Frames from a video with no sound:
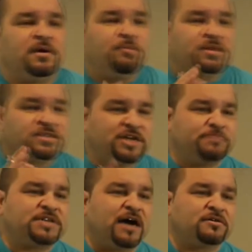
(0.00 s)
but the
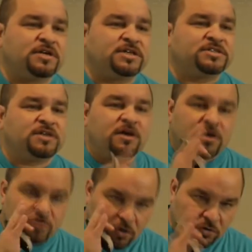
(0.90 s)
subtitle is
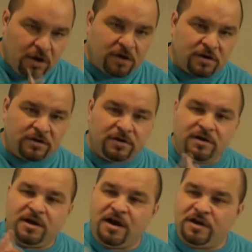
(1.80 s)
no longer
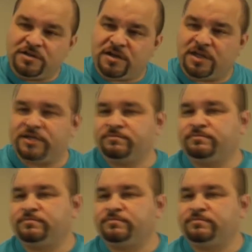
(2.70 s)
unclean.